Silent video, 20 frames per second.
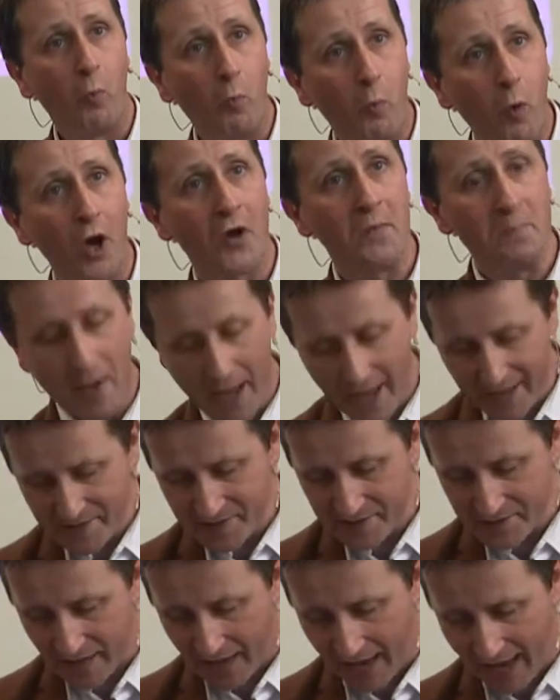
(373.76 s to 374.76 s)
One
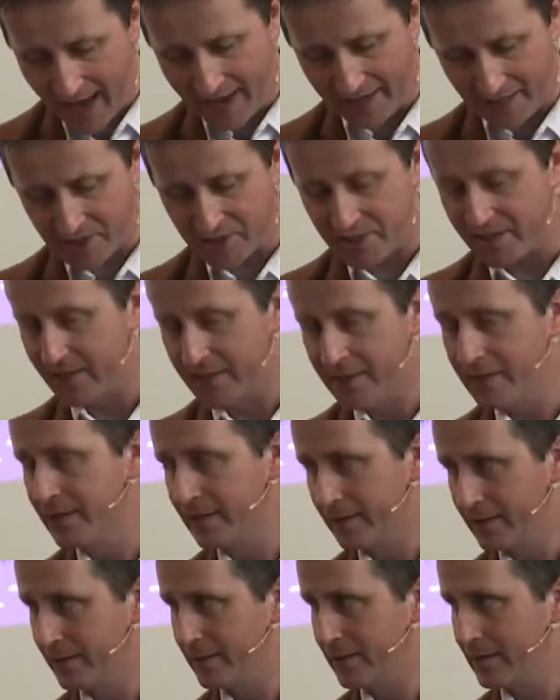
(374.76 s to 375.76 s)
man's action
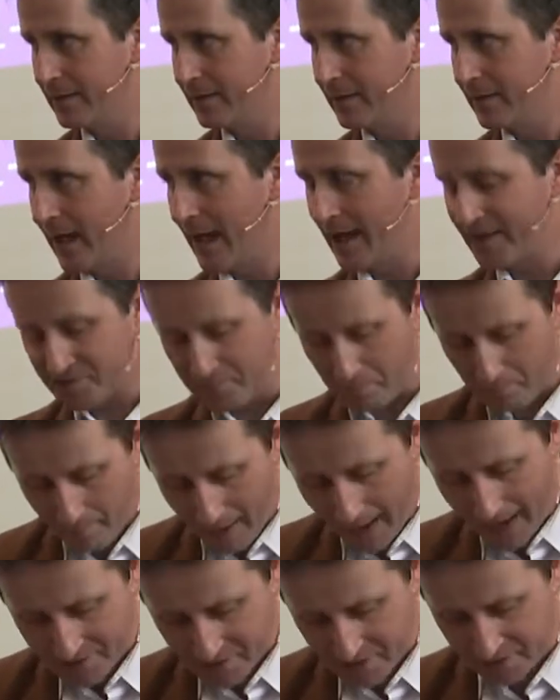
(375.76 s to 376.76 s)
has
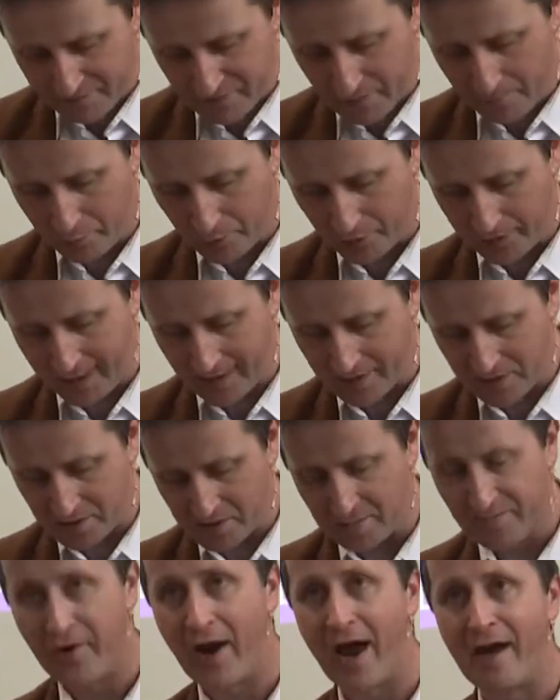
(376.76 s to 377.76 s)
massive
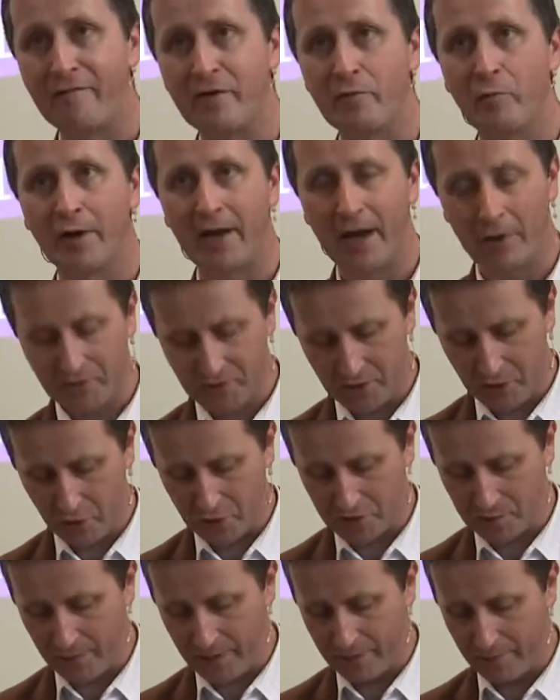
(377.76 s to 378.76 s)
implications for everyone else in
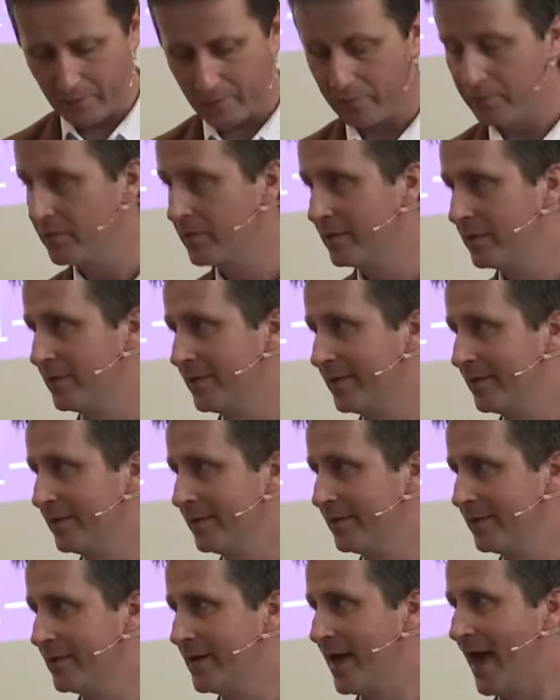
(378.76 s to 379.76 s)
God's people.
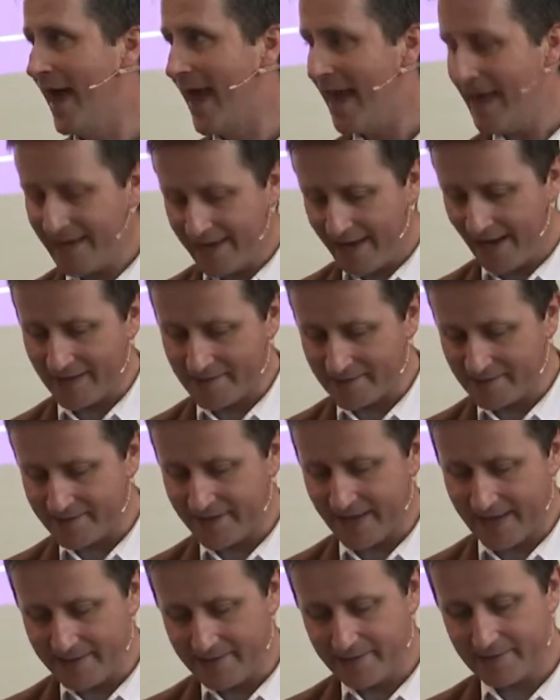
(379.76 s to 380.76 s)
Achan
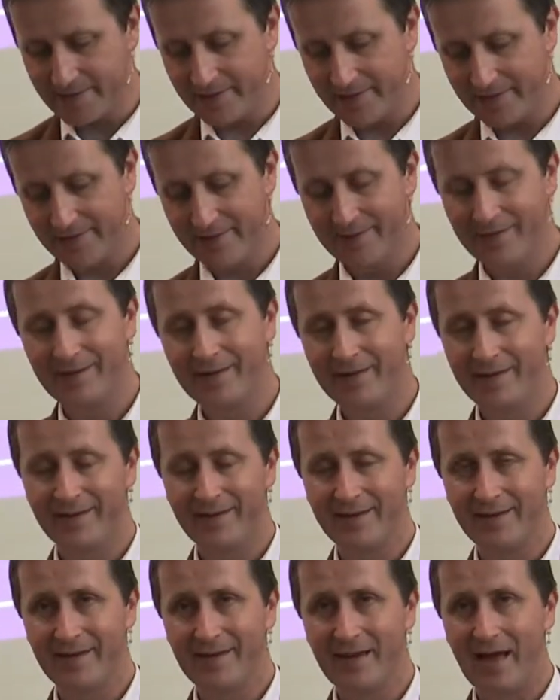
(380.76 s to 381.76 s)
sinned,
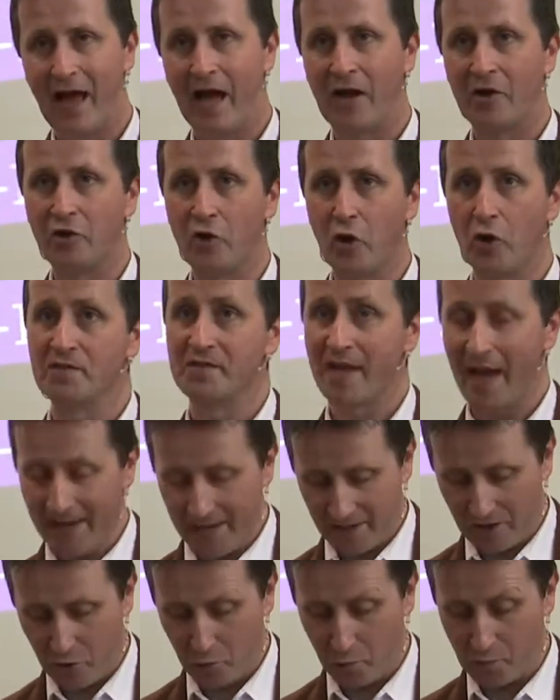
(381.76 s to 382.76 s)
and God's
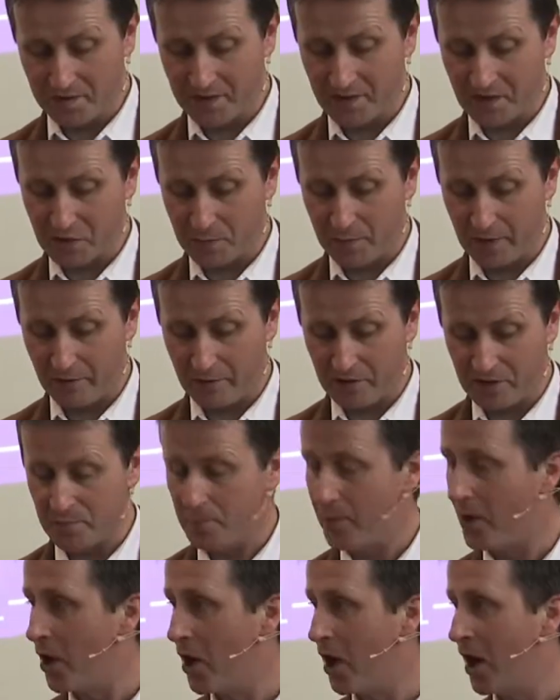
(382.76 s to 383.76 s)
anger was experienced
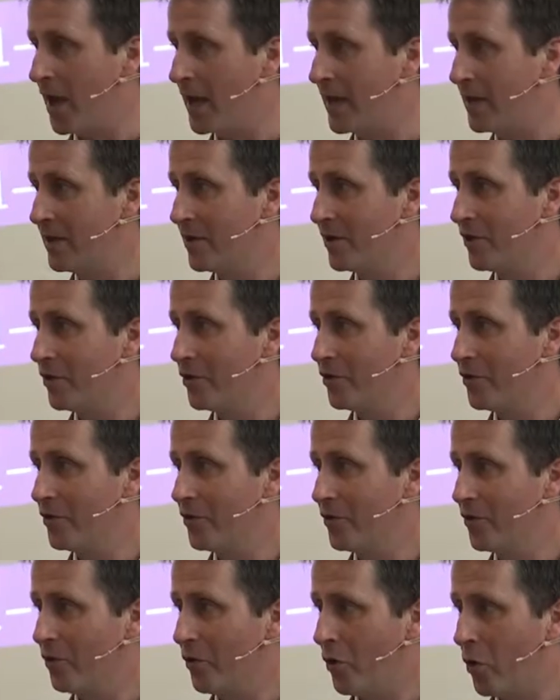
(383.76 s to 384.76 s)
by
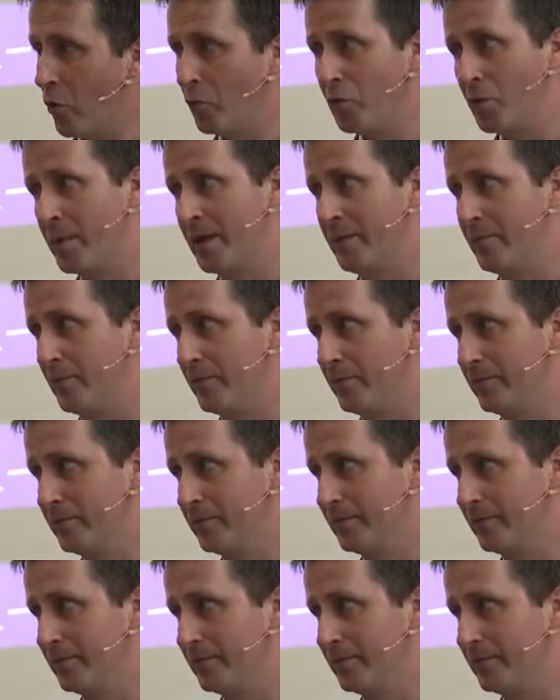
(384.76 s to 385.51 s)
all the people.